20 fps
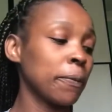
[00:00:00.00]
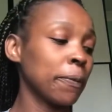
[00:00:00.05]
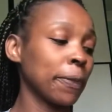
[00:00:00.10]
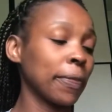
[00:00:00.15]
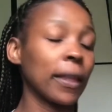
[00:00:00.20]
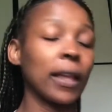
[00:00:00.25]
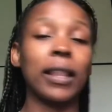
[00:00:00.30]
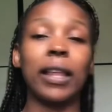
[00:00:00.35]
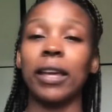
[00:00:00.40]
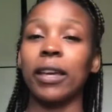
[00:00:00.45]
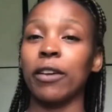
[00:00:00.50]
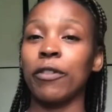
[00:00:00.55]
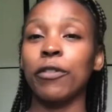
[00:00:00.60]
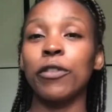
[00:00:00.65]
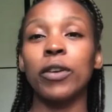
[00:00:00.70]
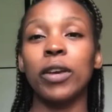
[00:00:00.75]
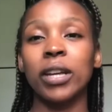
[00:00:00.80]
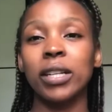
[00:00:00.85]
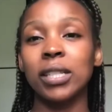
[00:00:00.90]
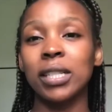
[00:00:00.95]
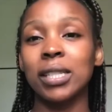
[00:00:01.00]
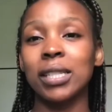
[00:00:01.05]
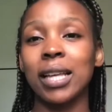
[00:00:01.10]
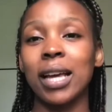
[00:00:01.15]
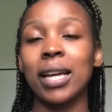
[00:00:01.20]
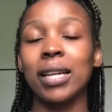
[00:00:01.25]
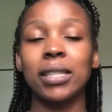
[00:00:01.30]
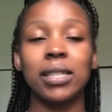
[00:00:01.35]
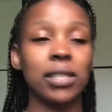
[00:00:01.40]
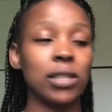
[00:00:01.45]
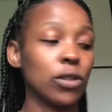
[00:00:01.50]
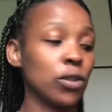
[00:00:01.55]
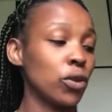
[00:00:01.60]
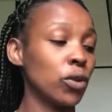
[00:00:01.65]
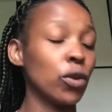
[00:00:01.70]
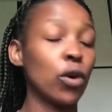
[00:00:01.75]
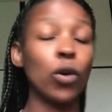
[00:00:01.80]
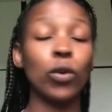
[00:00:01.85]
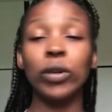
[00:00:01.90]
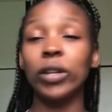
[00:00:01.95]
Like, if you exercise, you're
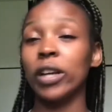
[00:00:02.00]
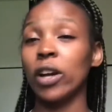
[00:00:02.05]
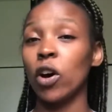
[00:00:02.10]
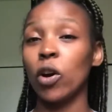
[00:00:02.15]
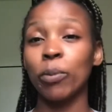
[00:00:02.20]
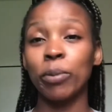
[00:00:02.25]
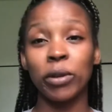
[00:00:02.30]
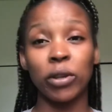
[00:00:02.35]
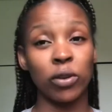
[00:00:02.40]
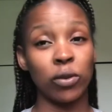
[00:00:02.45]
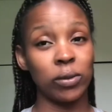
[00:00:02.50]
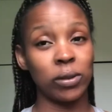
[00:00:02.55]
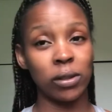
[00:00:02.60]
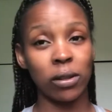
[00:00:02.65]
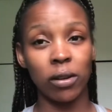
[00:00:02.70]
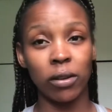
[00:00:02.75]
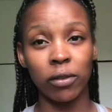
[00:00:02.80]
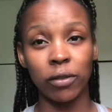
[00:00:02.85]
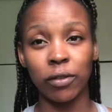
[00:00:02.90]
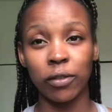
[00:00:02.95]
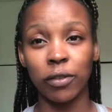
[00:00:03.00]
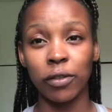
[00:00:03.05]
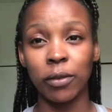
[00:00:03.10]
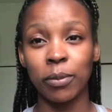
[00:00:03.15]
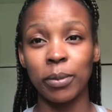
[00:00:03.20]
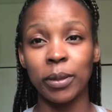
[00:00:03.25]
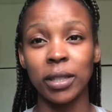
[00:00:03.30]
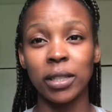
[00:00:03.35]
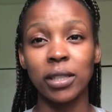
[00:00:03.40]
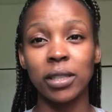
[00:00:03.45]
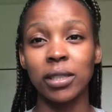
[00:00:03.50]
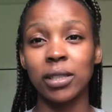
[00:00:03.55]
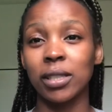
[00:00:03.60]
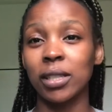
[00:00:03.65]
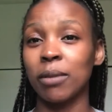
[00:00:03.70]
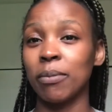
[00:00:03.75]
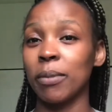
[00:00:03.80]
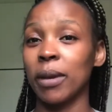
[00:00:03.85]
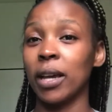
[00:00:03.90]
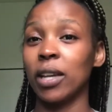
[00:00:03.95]
only helping yourself because it
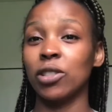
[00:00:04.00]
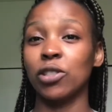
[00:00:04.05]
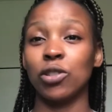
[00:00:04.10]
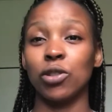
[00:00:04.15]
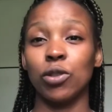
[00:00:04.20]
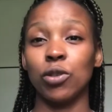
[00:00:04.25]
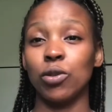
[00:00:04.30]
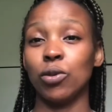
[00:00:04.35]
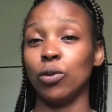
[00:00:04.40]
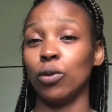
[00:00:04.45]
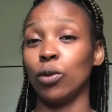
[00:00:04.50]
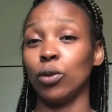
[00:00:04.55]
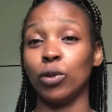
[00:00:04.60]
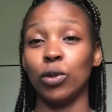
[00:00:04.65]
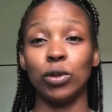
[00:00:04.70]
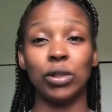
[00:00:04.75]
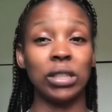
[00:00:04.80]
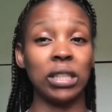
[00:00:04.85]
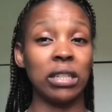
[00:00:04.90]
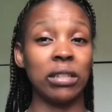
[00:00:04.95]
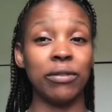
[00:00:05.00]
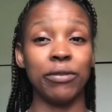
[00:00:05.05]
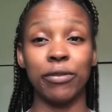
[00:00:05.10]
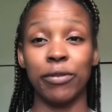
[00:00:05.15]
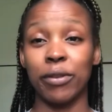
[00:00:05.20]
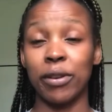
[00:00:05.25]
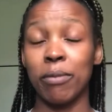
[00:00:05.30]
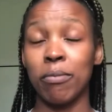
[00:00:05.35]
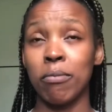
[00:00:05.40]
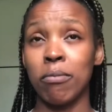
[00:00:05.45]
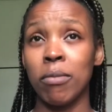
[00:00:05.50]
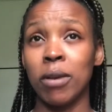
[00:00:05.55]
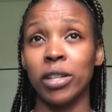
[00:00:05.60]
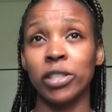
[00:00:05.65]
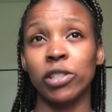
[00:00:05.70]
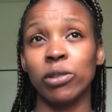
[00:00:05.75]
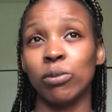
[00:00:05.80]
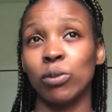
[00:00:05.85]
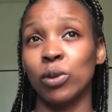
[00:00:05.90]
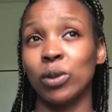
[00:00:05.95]
makes your delivery much
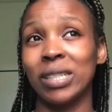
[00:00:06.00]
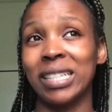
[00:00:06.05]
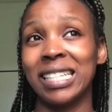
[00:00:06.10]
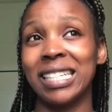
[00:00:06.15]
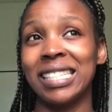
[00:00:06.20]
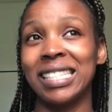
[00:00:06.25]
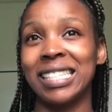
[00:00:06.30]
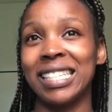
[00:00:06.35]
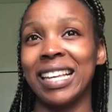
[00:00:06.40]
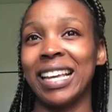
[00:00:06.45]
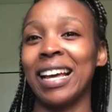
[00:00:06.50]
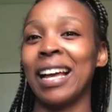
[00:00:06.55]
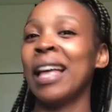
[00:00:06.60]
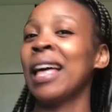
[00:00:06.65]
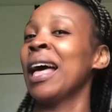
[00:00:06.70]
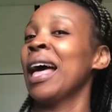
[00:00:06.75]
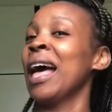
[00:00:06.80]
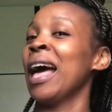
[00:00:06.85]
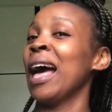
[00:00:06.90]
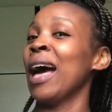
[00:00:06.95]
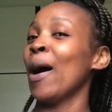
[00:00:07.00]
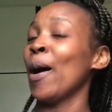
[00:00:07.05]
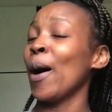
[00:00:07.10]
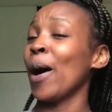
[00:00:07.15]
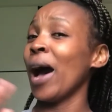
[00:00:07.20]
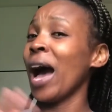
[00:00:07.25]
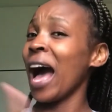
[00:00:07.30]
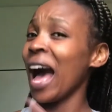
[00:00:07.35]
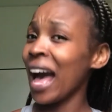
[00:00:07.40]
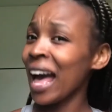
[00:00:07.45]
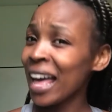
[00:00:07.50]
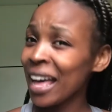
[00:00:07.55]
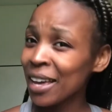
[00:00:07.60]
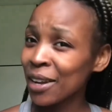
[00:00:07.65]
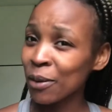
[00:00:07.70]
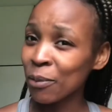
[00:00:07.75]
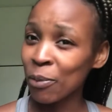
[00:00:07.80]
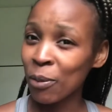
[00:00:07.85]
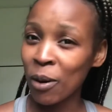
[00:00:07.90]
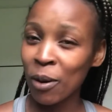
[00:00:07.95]
more easier. I had a
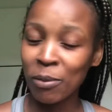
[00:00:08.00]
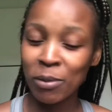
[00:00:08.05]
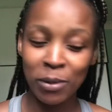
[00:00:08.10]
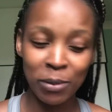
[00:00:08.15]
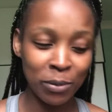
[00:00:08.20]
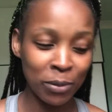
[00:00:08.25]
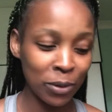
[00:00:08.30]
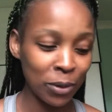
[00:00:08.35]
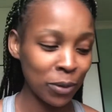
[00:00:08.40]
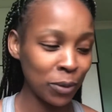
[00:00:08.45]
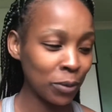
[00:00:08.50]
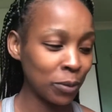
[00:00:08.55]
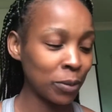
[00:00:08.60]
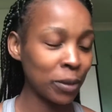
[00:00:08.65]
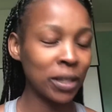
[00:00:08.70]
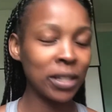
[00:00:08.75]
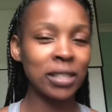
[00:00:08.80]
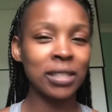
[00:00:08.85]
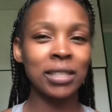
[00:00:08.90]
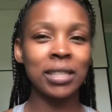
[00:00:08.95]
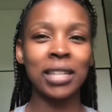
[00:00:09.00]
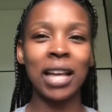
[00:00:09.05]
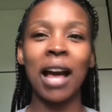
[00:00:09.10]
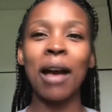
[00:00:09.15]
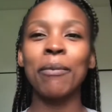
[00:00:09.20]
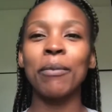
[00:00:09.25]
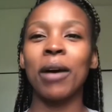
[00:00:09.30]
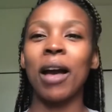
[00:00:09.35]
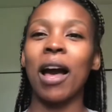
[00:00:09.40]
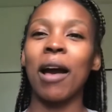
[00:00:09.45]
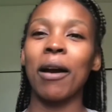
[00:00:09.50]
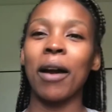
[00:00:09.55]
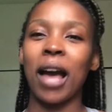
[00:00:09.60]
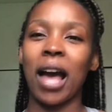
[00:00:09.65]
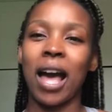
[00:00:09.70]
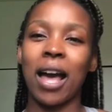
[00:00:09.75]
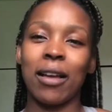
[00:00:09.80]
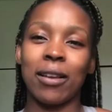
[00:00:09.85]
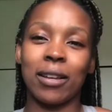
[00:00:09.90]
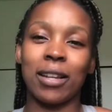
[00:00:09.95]
problem though, because I'm
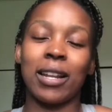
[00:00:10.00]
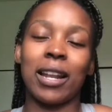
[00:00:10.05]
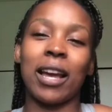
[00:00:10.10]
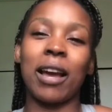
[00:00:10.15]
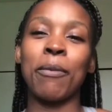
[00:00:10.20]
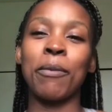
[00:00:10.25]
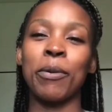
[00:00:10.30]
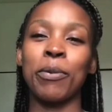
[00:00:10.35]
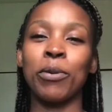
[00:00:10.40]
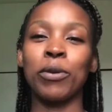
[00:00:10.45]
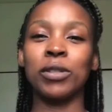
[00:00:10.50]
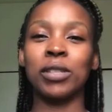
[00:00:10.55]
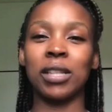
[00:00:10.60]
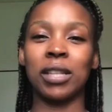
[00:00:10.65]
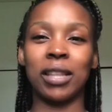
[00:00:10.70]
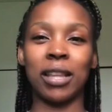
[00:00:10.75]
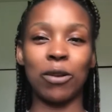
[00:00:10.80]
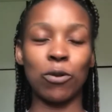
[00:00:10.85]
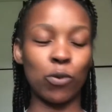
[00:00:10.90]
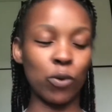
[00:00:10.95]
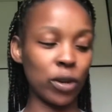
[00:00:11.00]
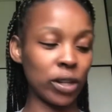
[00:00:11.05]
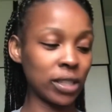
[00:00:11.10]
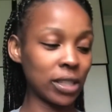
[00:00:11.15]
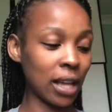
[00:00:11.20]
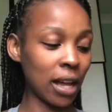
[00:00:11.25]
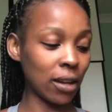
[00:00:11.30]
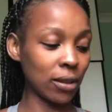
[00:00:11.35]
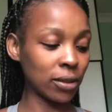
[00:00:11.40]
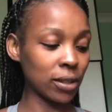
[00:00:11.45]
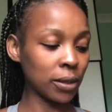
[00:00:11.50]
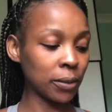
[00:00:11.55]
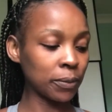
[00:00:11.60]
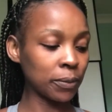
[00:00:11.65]
a person that works out,